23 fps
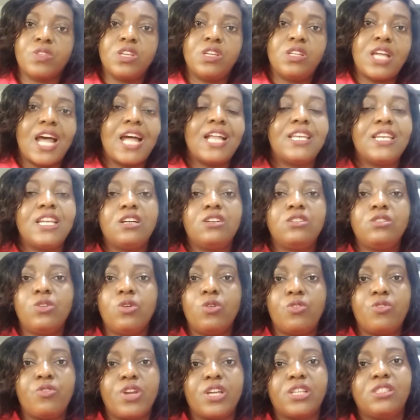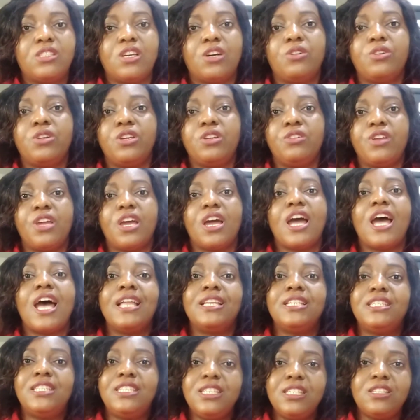anal or rectal area,
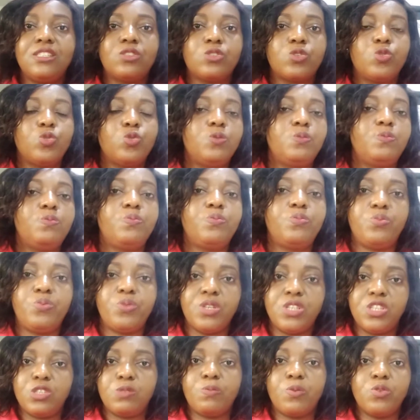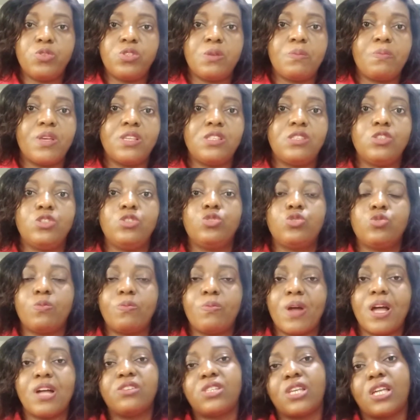and this could predispose a person to
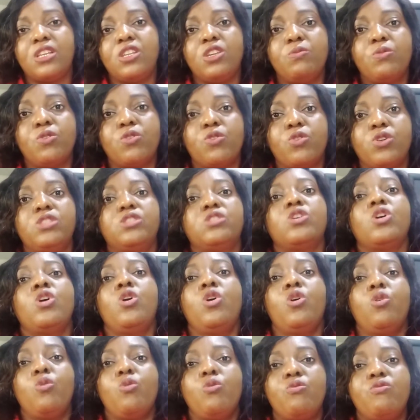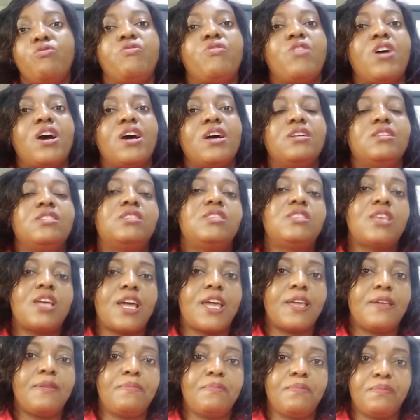piles and hemorrhoids over time.